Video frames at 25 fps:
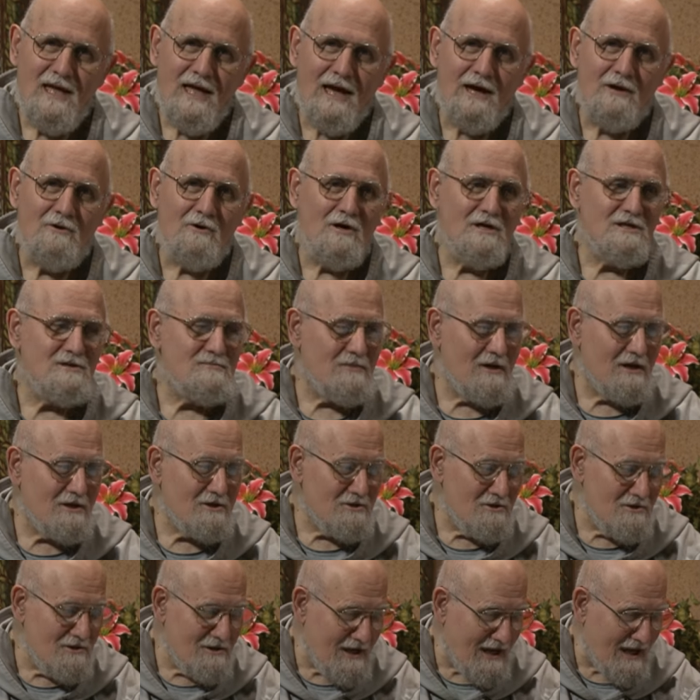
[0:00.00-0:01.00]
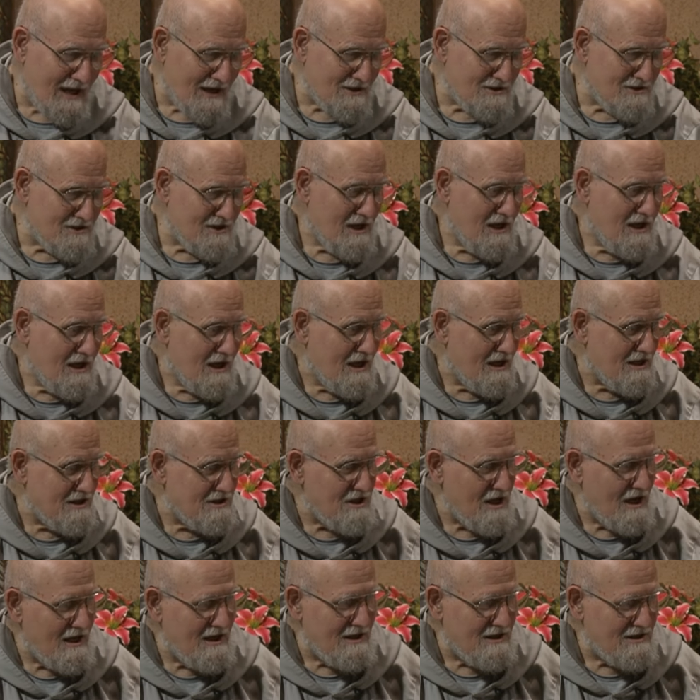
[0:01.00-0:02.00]
and our special guest is
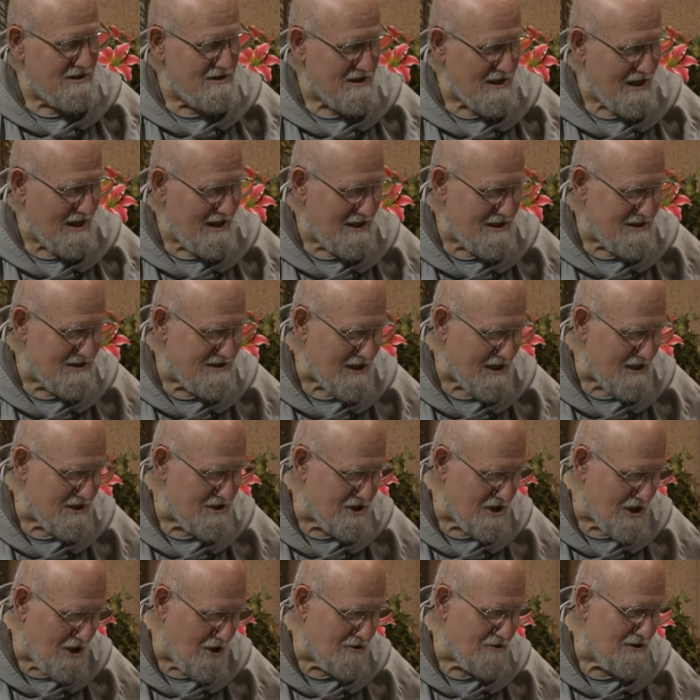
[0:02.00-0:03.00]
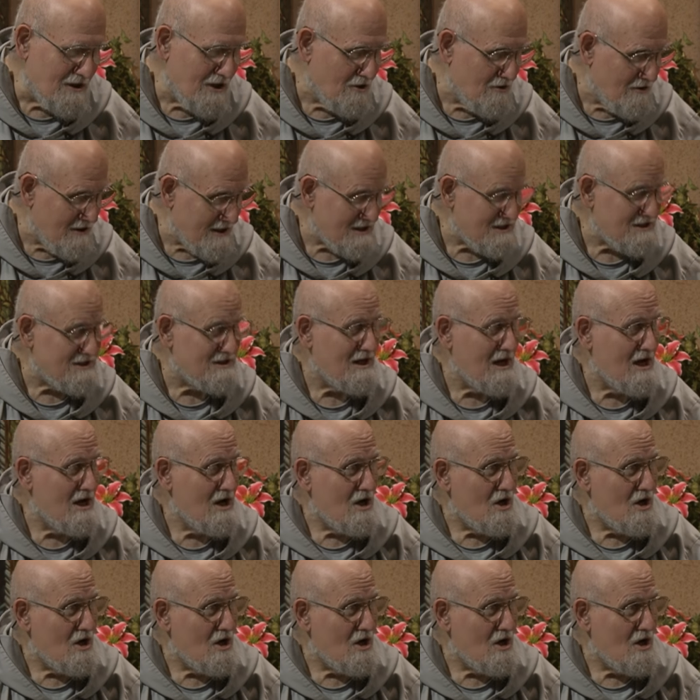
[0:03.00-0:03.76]
is is uh, Joan Lewis,